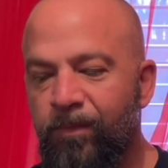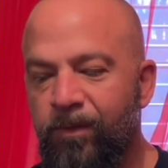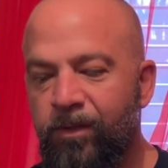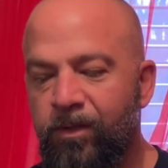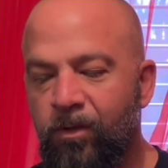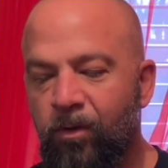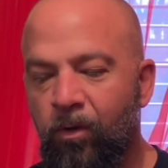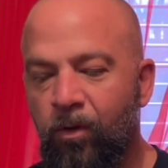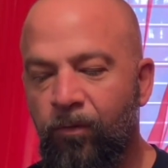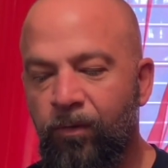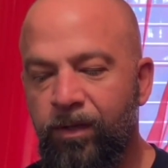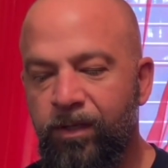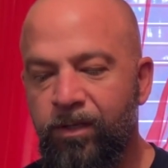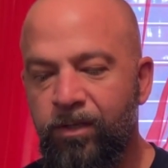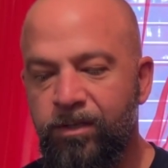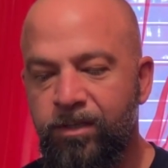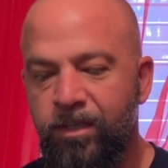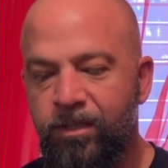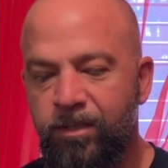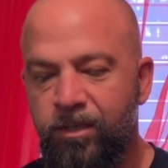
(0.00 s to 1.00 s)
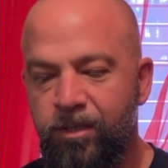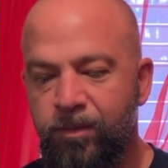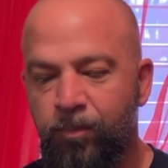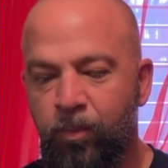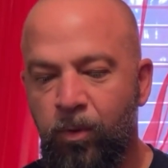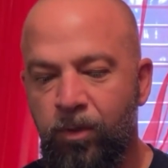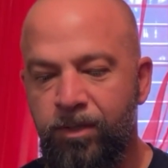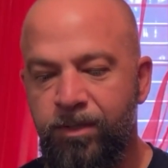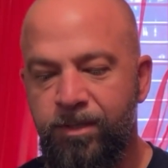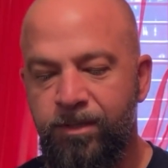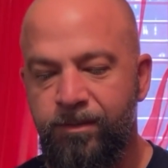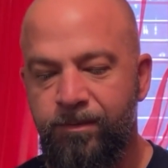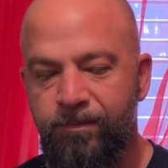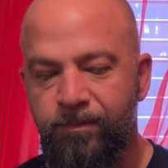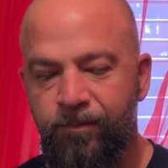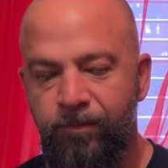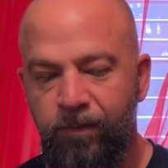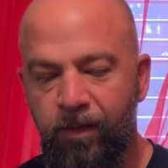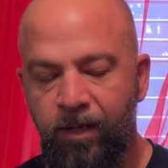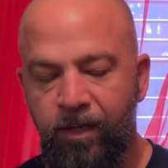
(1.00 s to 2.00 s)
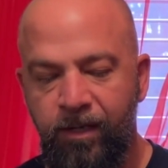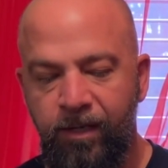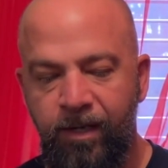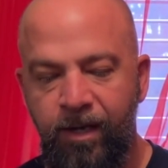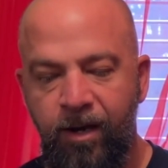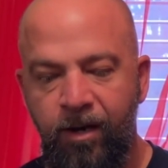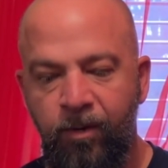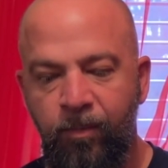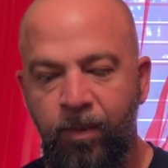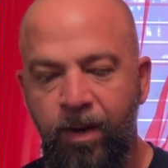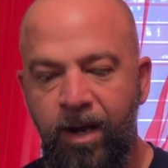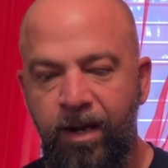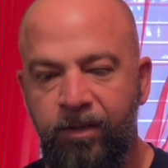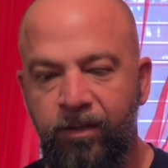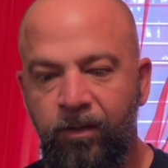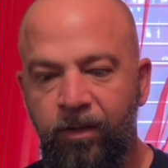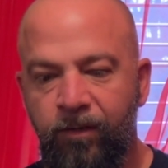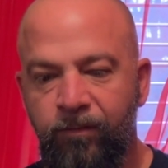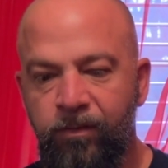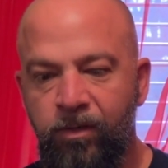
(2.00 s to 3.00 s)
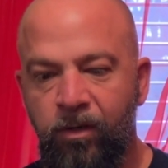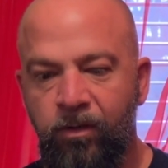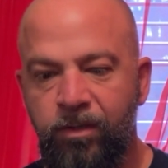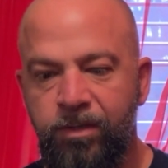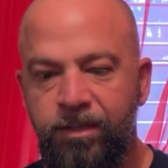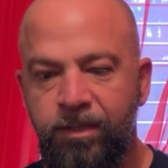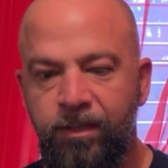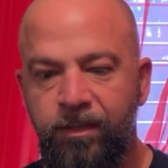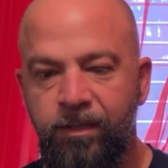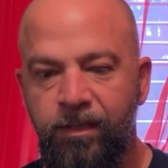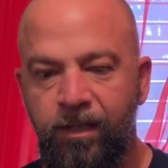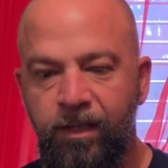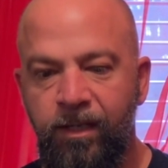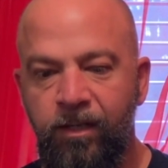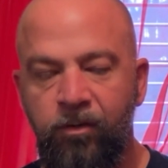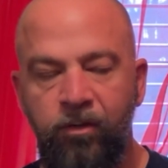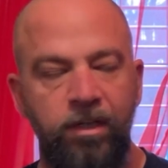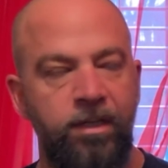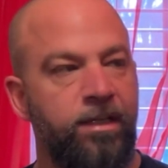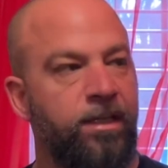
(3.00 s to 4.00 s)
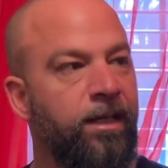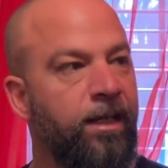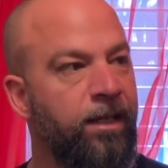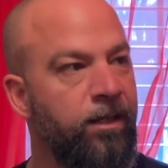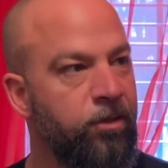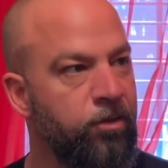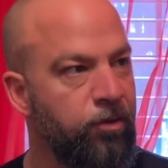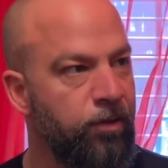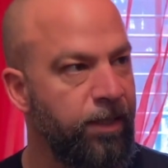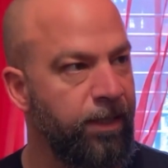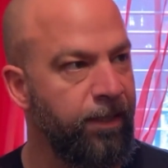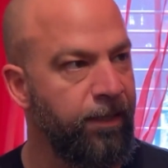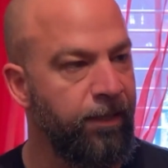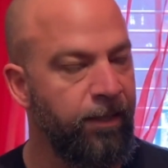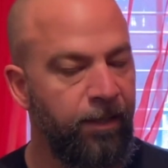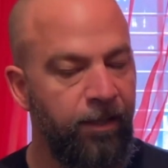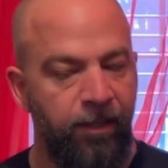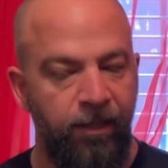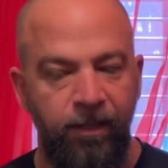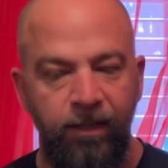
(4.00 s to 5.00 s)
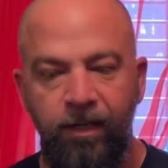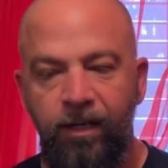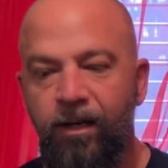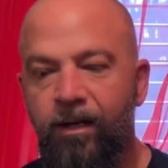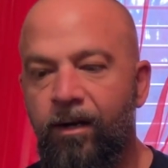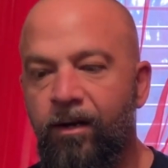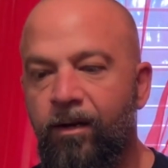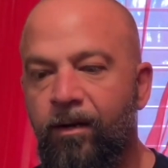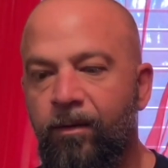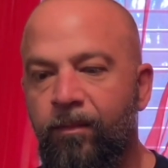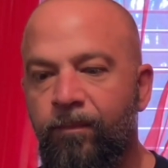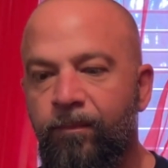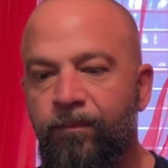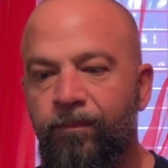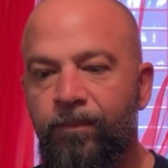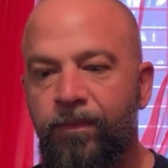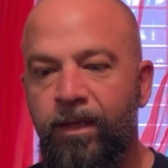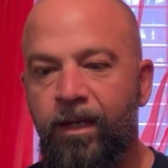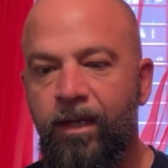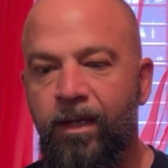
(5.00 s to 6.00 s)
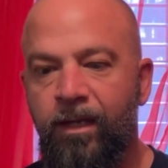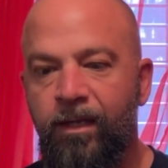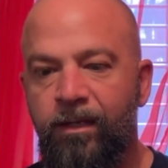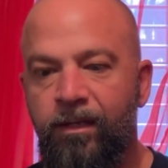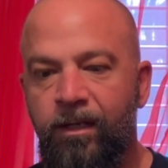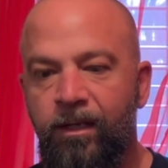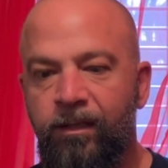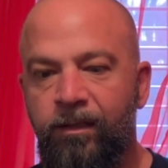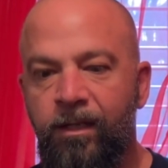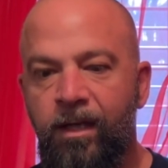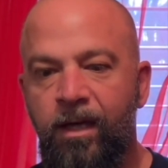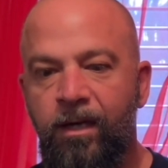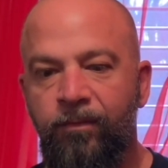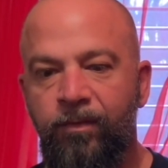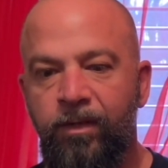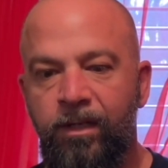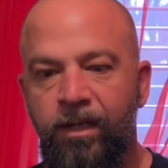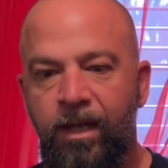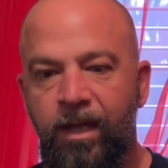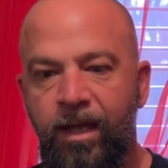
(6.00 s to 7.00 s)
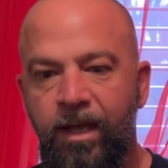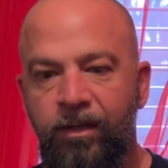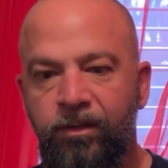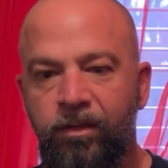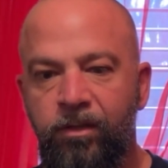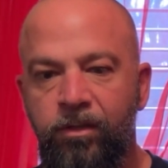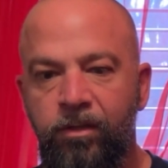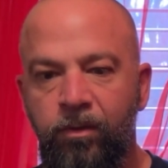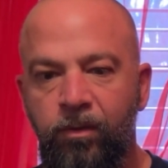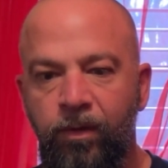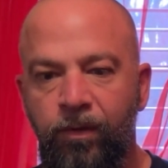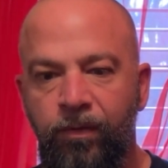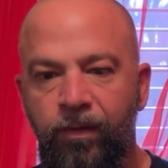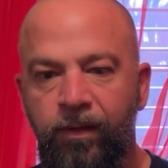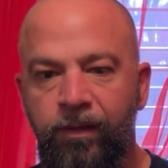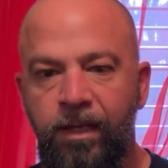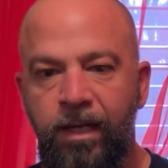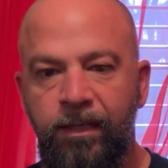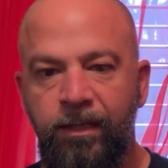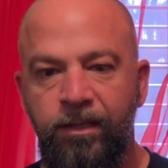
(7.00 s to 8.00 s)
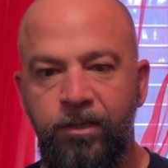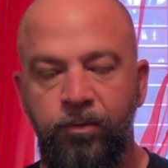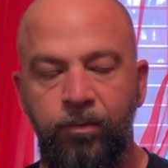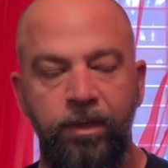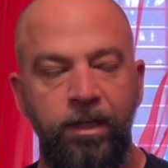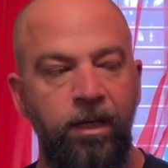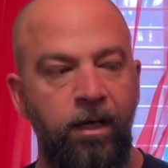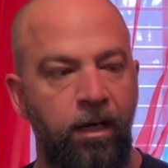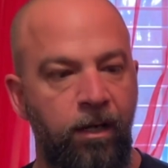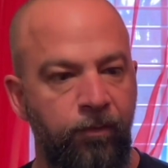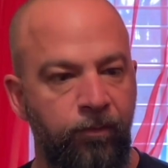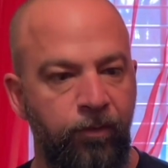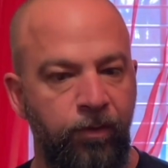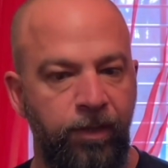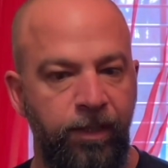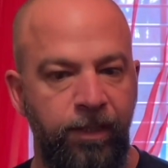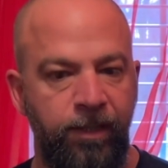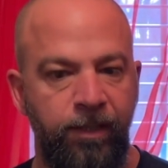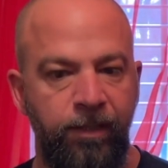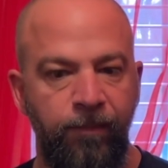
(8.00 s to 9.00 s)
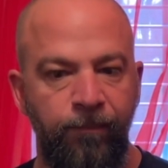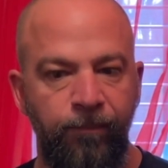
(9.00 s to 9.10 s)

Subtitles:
You know, over the years as a sports chiropractor, I've noticed an increase in injury. And a lot of it had to do with a lot less recovery